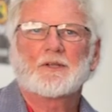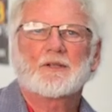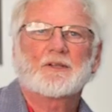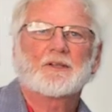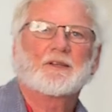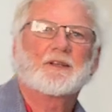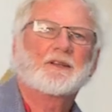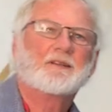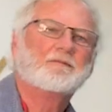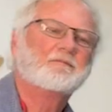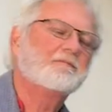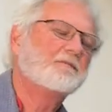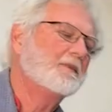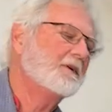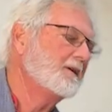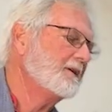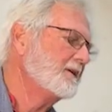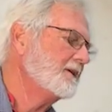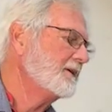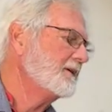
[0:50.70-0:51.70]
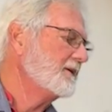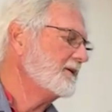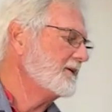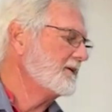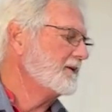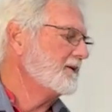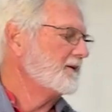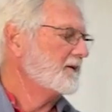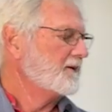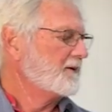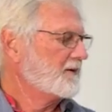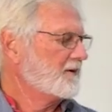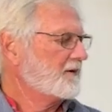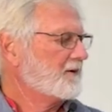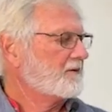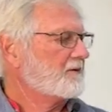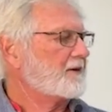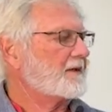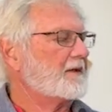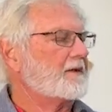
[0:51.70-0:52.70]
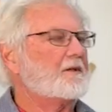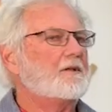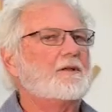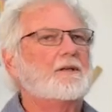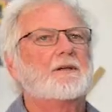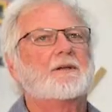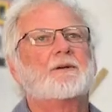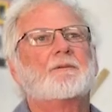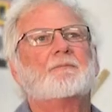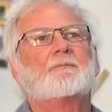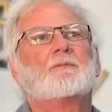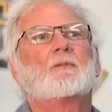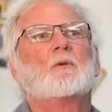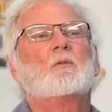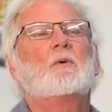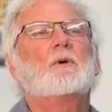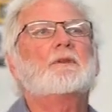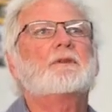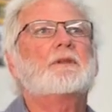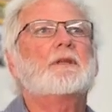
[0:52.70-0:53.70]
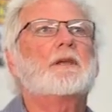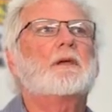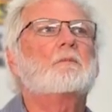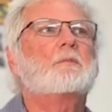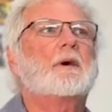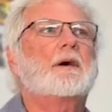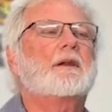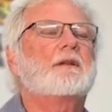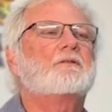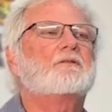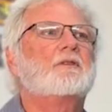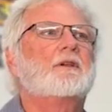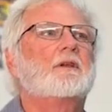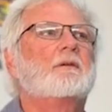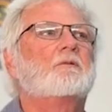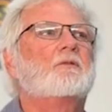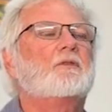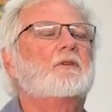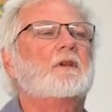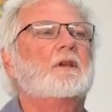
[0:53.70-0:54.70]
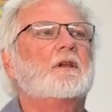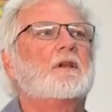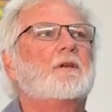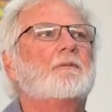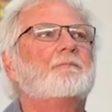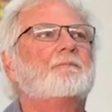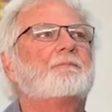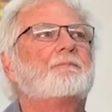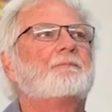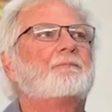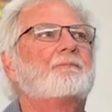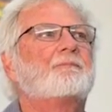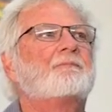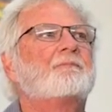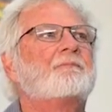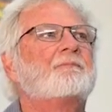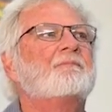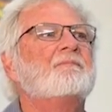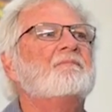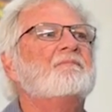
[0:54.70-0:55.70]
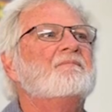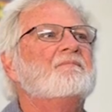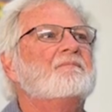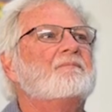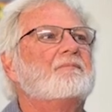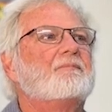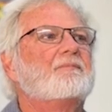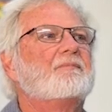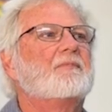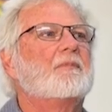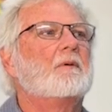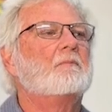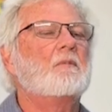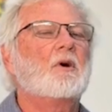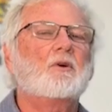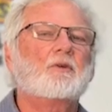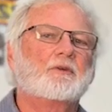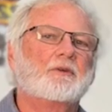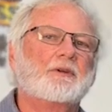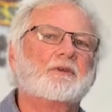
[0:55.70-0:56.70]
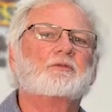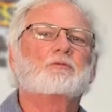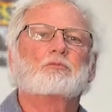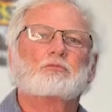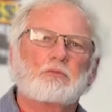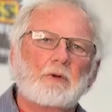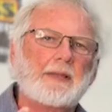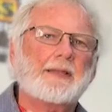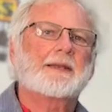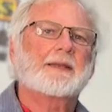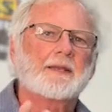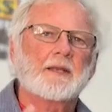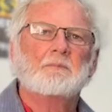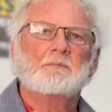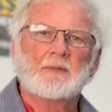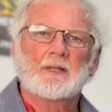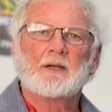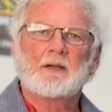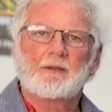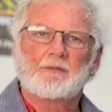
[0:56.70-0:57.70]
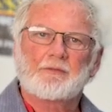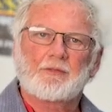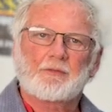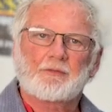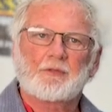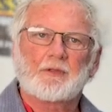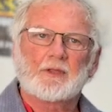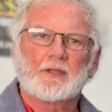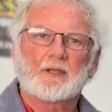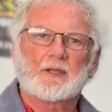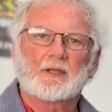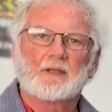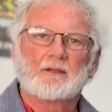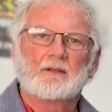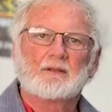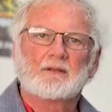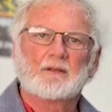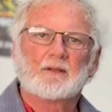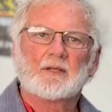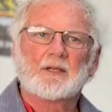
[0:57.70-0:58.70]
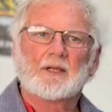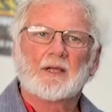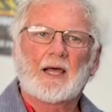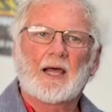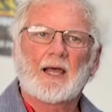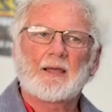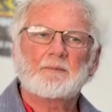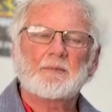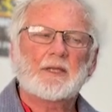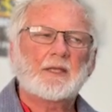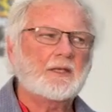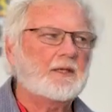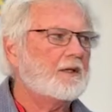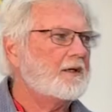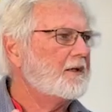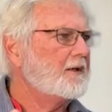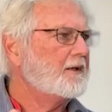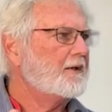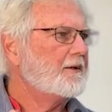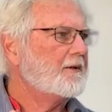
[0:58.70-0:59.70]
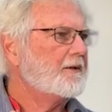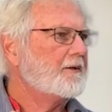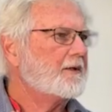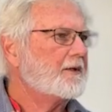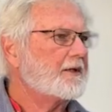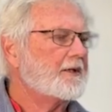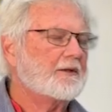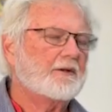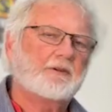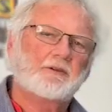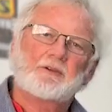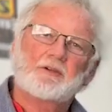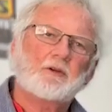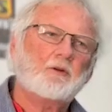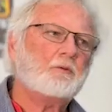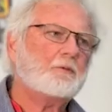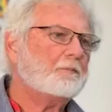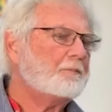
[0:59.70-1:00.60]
good. Well, the one thing about a GMC, the motor is right in the middle of the thing. I mean, you know, you don't